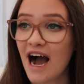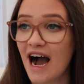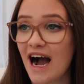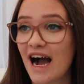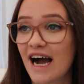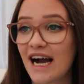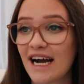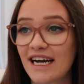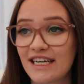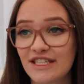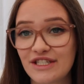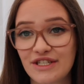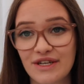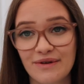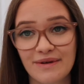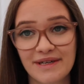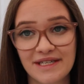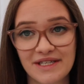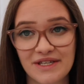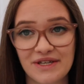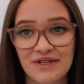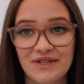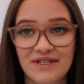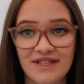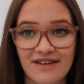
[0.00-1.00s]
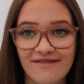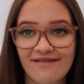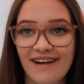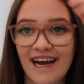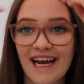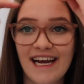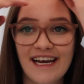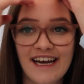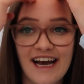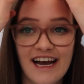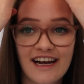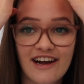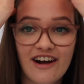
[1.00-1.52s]
I do excuse the
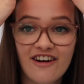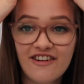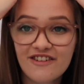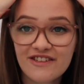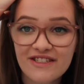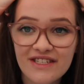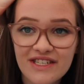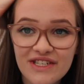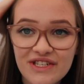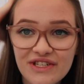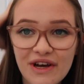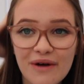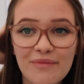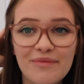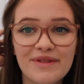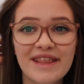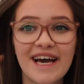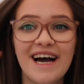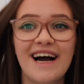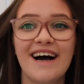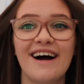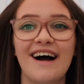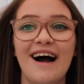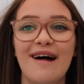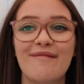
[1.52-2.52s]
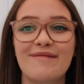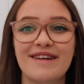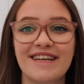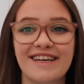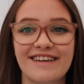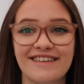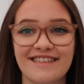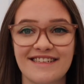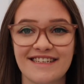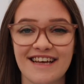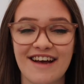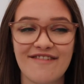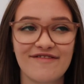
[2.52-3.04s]
rain, I can't stop that. I'm in a
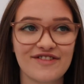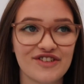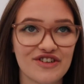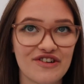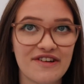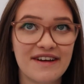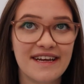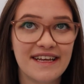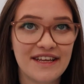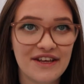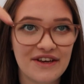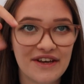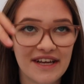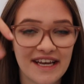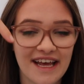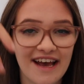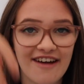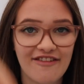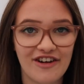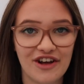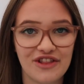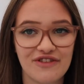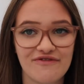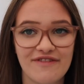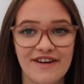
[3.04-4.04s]
conservatory, you can hear it on the